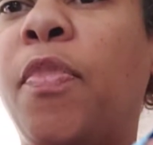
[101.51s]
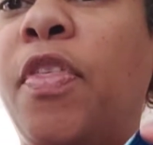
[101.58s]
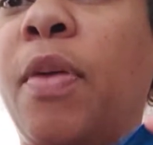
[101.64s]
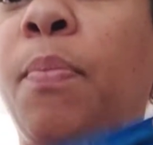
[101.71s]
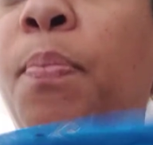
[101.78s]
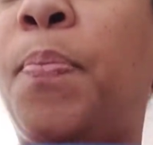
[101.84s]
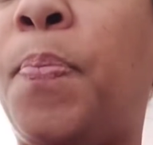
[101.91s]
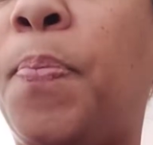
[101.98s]

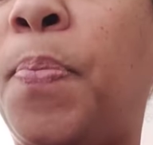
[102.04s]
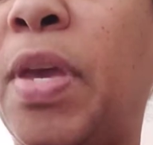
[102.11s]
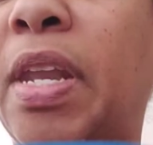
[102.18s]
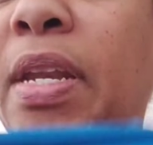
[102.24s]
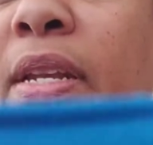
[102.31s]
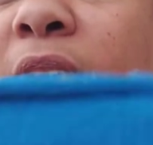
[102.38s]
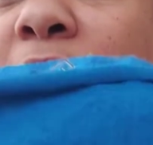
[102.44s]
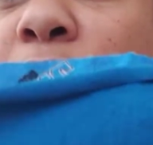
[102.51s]
them
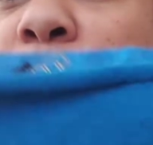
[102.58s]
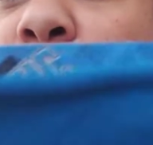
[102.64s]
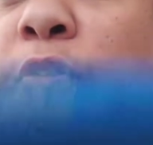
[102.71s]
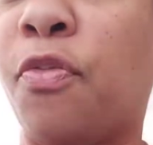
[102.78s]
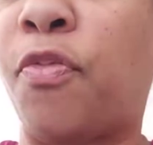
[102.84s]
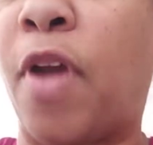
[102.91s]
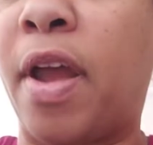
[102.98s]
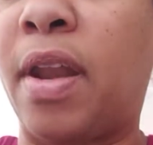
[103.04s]
pinning together
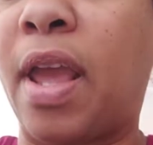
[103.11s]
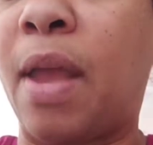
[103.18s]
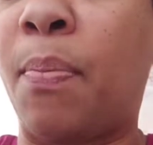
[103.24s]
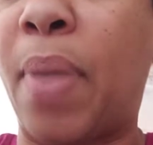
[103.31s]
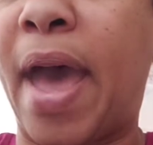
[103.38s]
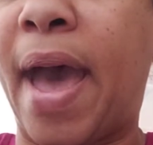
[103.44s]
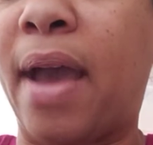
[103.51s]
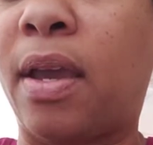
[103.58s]
front and
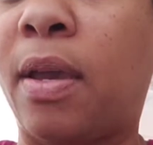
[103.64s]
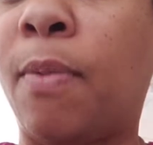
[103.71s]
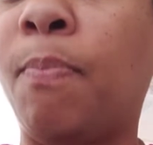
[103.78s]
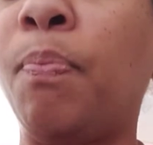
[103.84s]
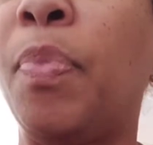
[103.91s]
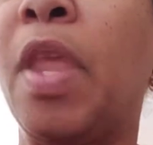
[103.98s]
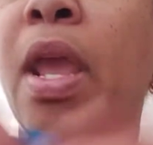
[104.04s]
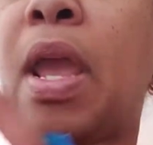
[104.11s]
back,
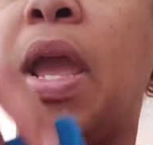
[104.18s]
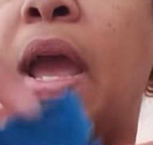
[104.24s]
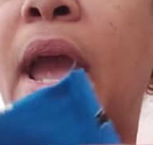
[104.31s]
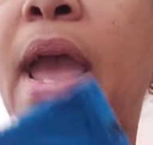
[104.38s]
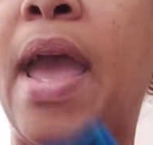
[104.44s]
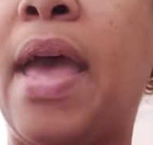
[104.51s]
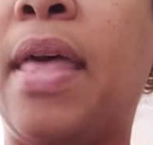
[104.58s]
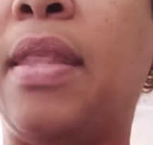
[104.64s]

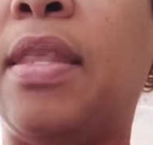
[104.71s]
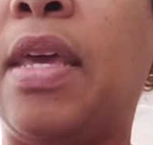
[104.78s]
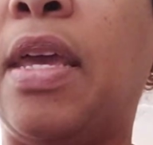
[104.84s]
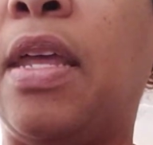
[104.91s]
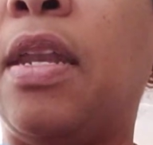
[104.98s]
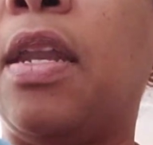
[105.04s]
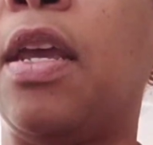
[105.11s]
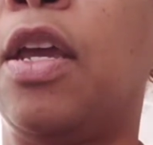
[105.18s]
and
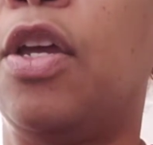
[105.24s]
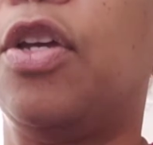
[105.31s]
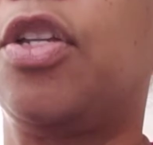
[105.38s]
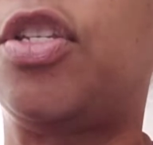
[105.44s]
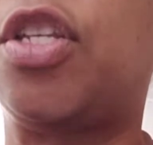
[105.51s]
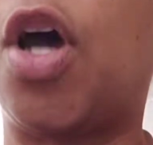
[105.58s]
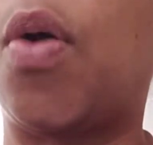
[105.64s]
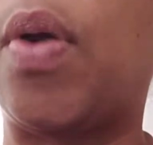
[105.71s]
then
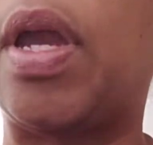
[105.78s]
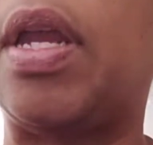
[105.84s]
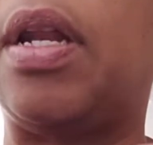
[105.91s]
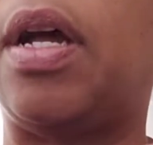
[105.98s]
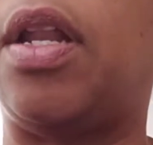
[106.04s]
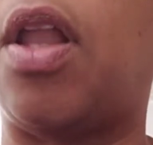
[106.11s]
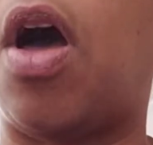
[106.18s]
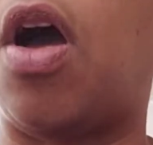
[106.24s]
sewing
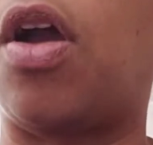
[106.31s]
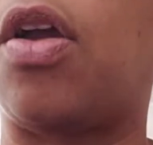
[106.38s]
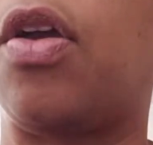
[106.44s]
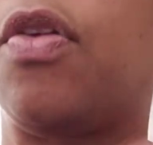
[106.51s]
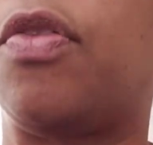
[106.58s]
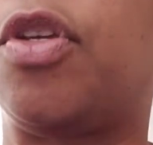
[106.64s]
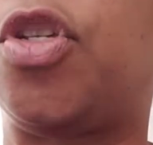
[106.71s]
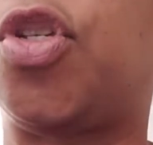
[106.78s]
along
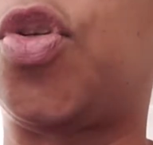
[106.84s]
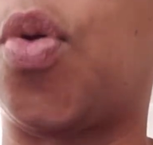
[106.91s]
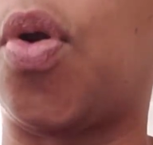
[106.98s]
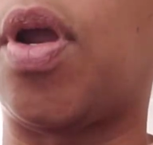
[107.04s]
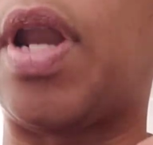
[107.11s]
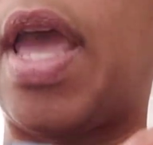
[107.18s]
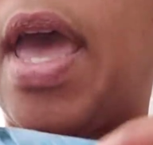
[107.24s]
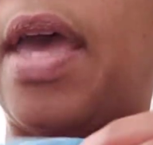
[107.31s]
the
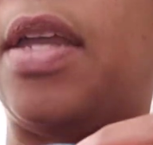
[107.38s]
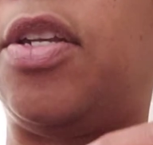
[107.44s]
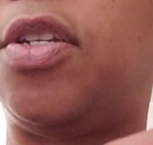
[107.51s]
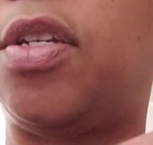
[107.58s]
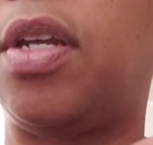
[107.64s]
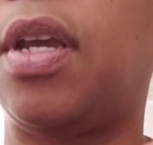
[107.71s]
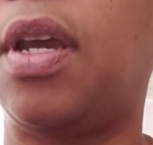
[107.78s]
short edge,